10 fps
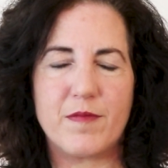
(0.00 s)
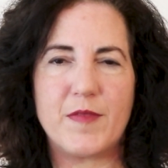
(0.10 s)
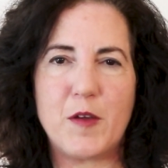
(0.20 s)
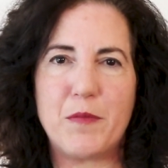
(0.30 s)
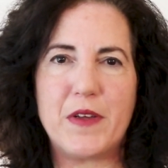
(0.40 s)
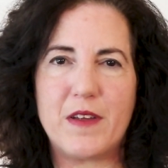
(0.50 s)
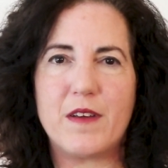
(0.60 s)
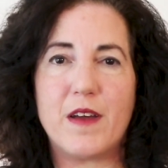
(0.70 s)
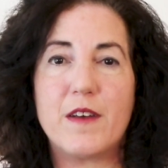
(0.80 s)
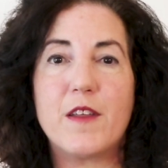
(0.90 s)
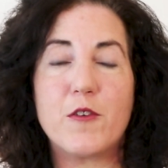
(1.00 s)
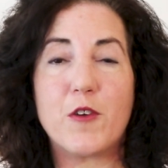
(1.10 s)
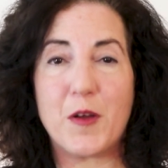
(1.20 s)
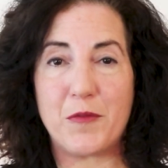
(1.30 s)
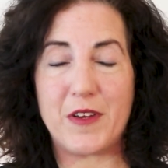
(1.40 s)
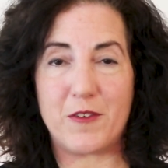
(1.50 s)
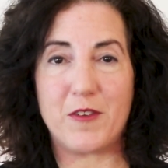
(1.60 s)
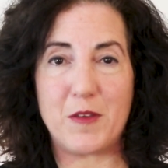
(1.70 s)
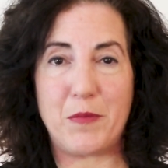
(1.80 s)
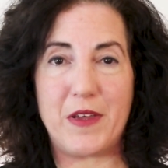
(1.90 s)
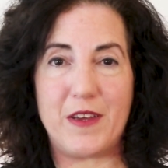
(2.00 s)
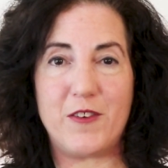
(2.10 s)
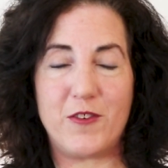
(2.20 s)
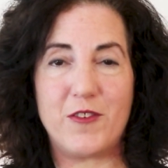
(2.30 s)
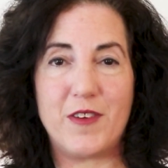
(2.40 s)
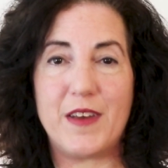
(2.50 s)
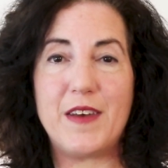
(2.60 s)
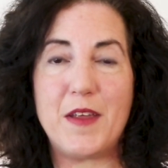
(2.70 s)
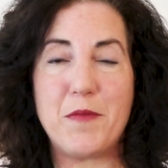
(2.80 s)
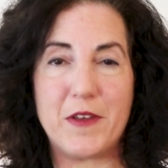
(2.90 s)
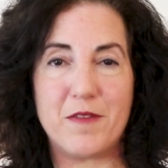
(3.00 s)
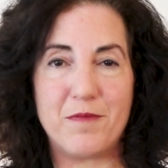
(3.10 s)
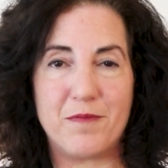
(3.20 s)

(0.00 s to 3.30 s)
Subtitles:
Now pick another object on the page and name it.